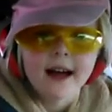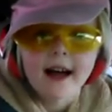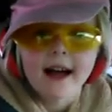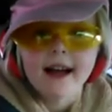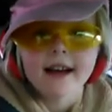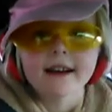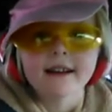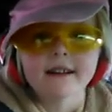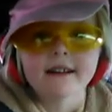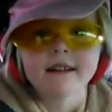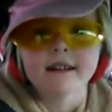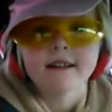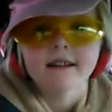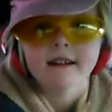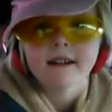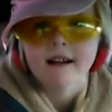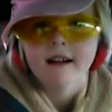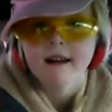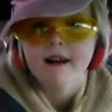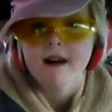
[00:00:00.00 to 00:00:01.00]
Just because you
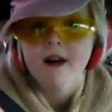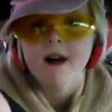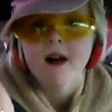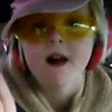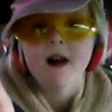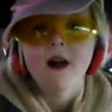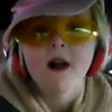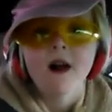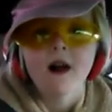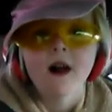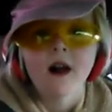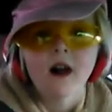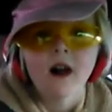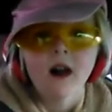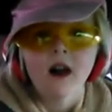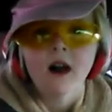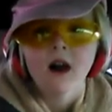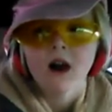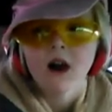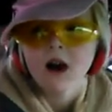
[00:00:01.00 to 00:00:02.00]
have earphones on doesn't mean
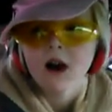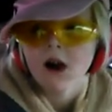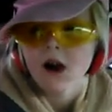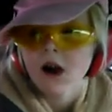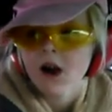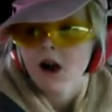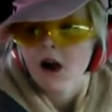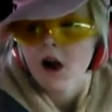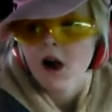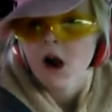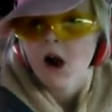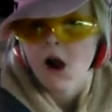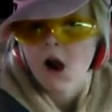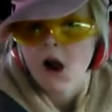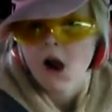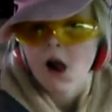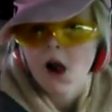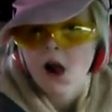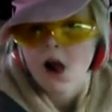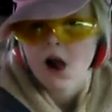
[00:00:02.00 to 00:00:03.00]
you need to yell. They
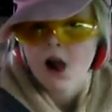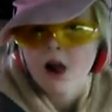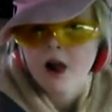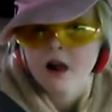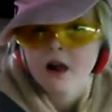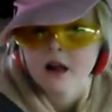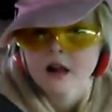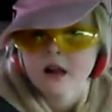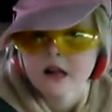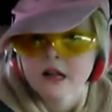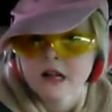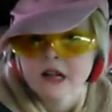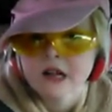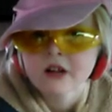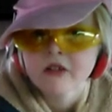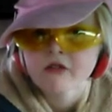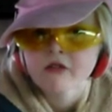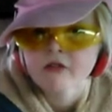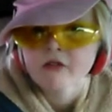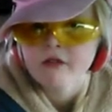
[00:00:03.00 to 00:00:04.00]
don't have earphones on.
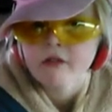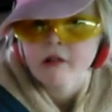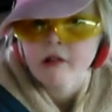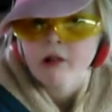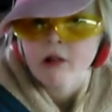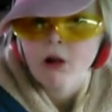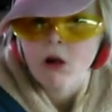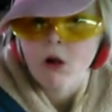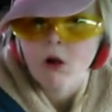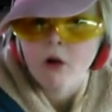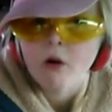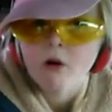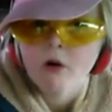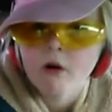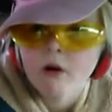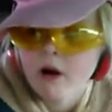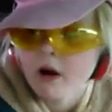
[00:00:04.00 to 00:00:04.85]
Oh.